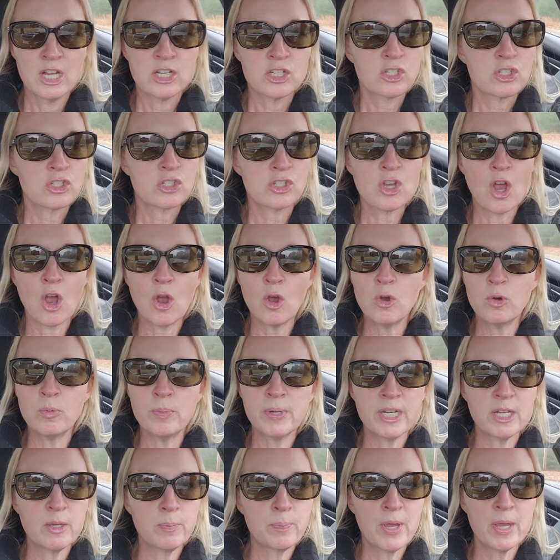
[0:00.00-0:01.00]
So
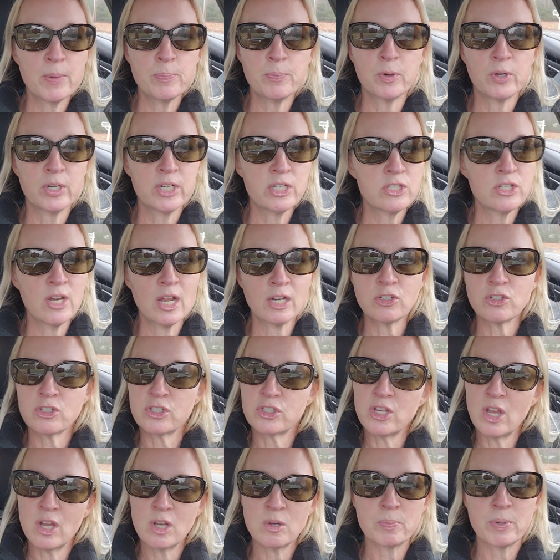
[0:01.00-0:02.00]
many people, and it's not
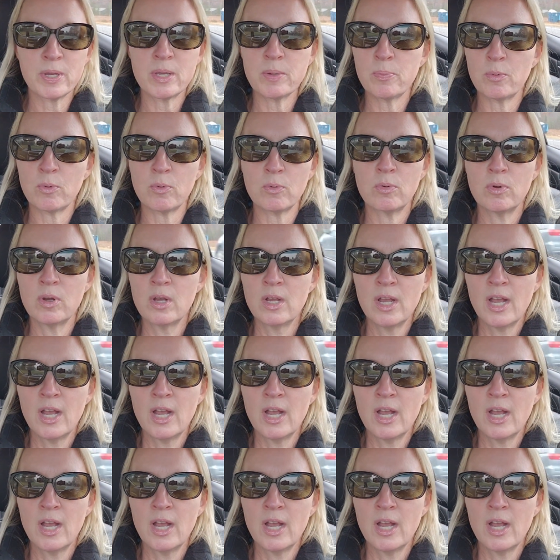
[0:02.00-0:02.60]
just young people,